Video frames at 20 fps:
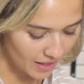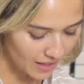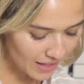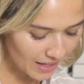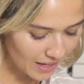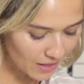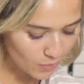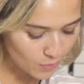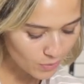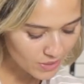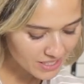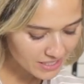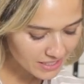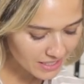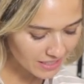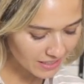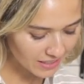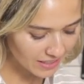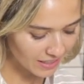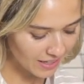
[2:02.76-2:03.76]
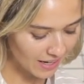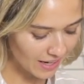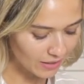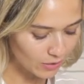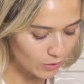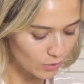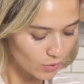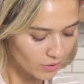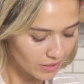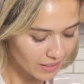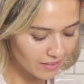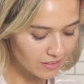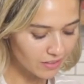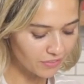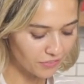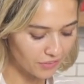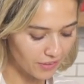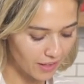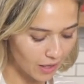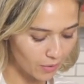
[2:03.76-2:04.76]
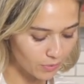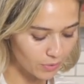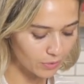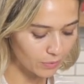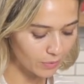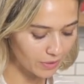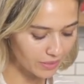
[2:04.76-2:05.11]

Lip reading: and I'm whisking it and cooking the flour